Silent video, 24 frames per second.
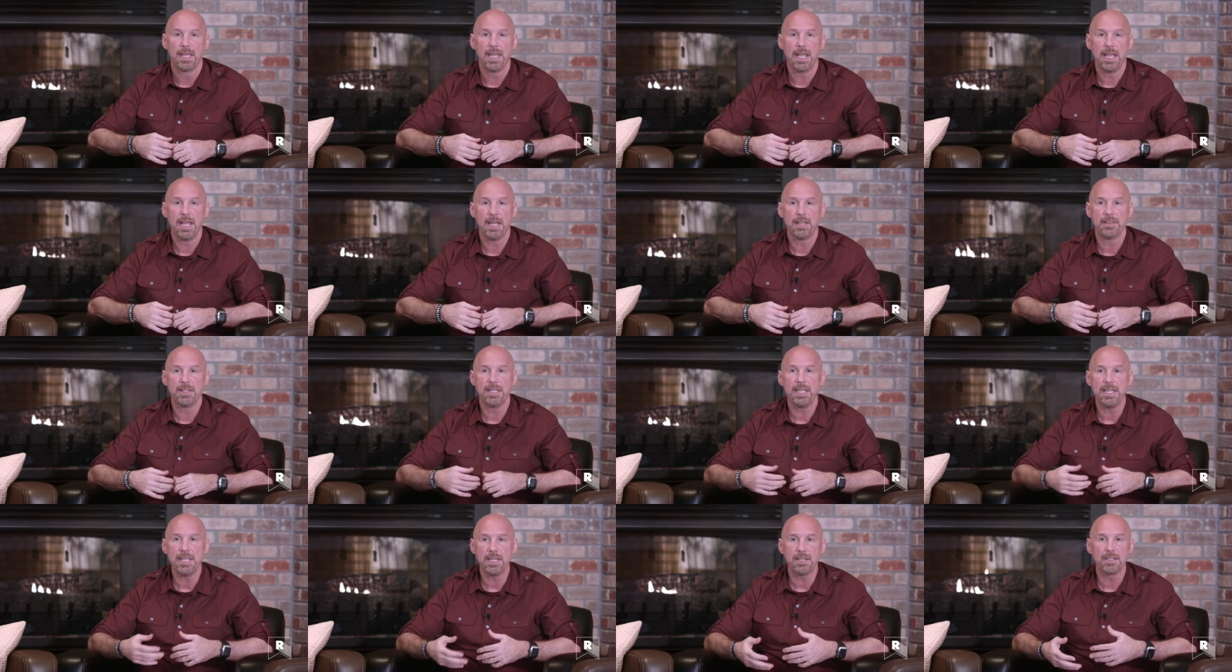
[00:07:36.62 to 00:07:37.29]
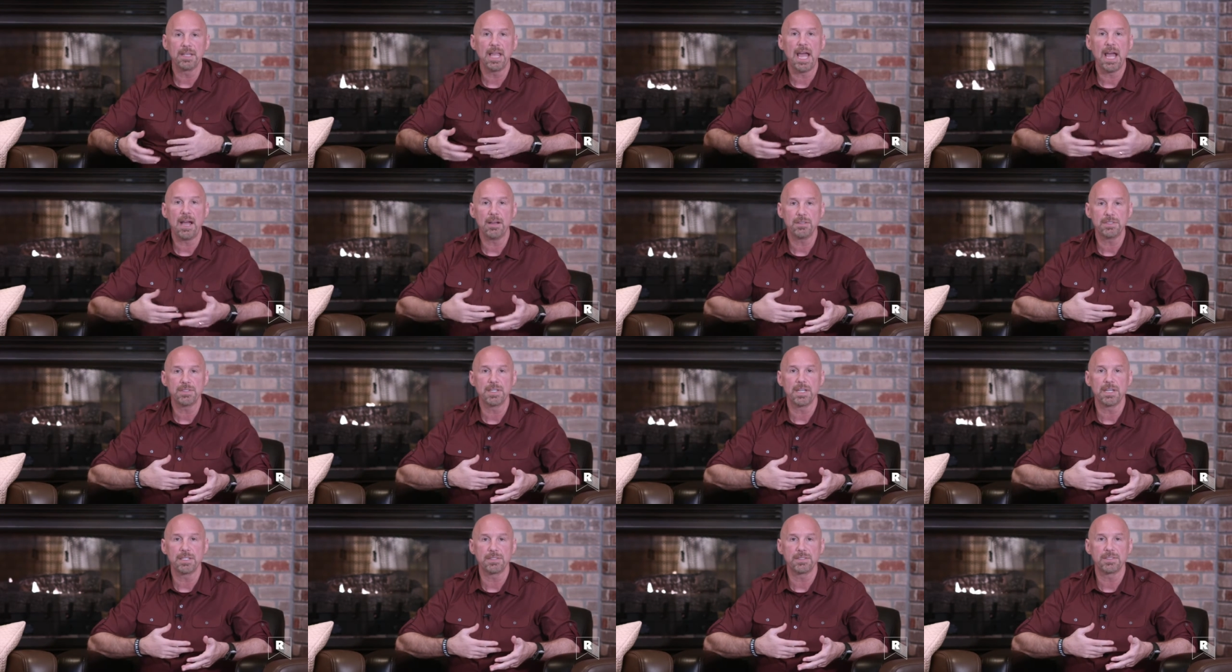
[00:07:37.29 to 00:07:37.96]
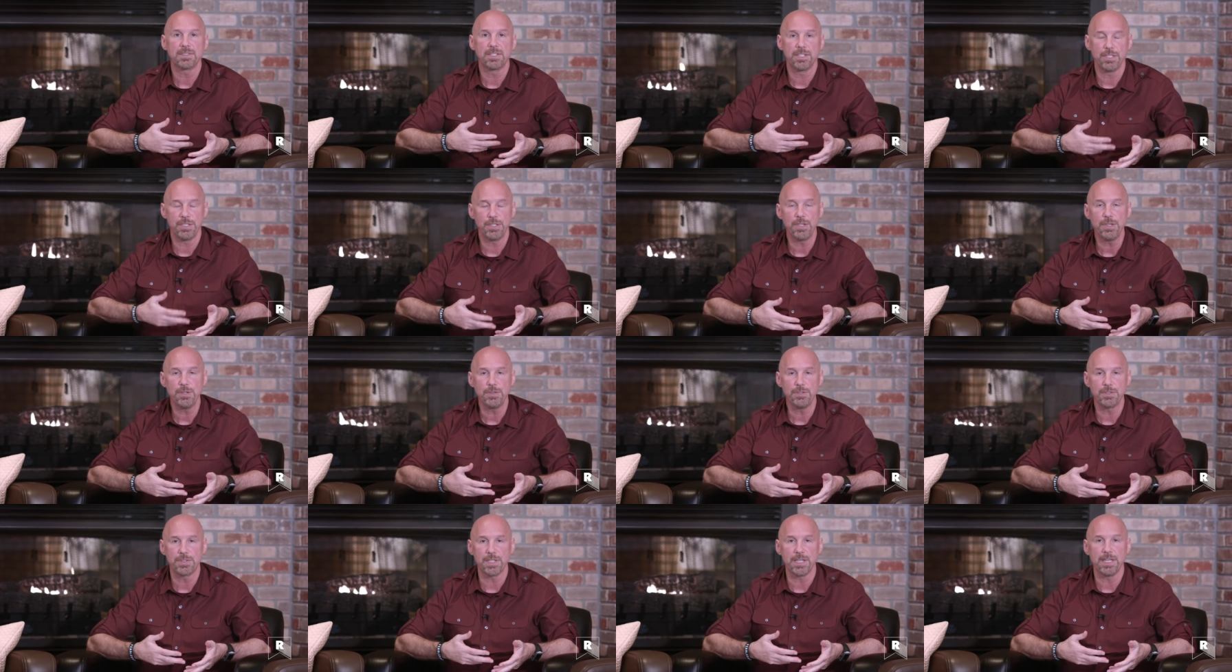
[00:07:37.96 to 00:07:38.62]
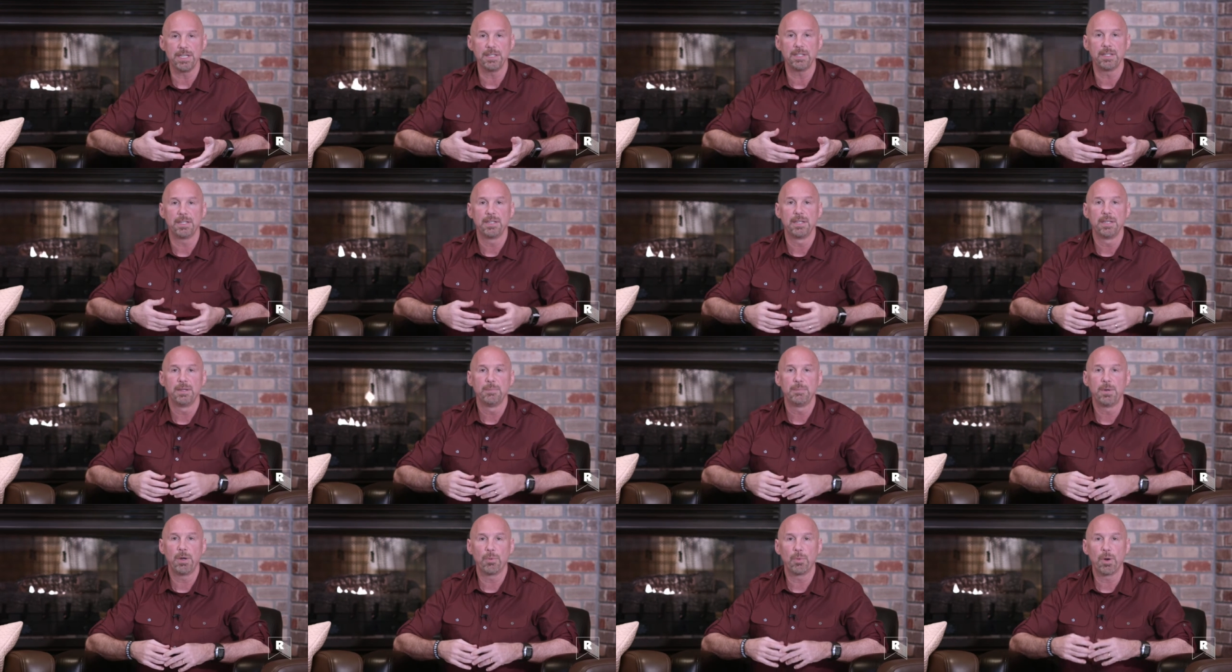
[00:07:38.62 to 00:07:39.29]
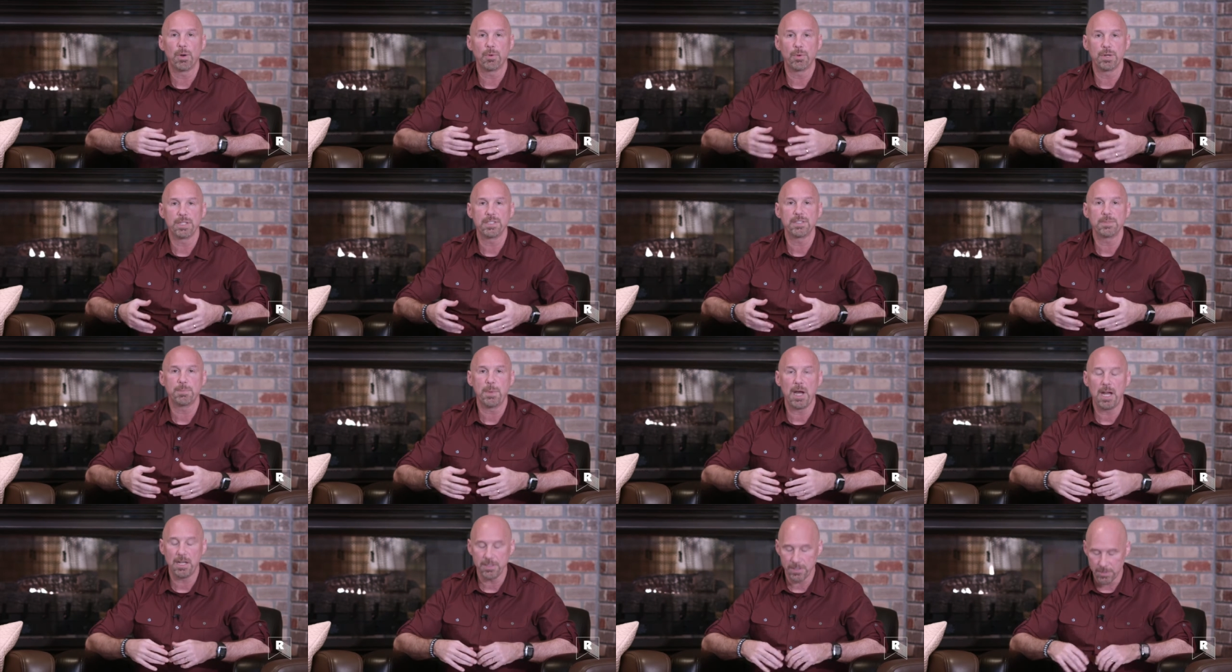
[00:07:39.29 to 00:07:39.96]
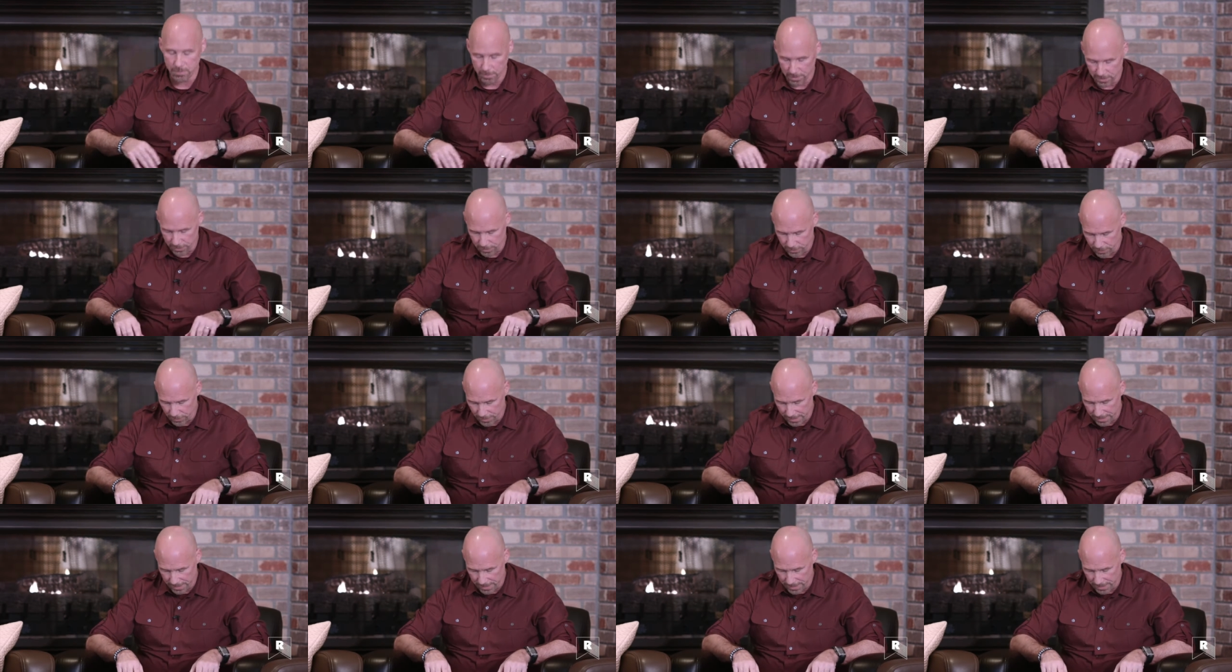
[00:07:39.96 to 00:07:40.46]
And He allows us to use it, but we're responsible to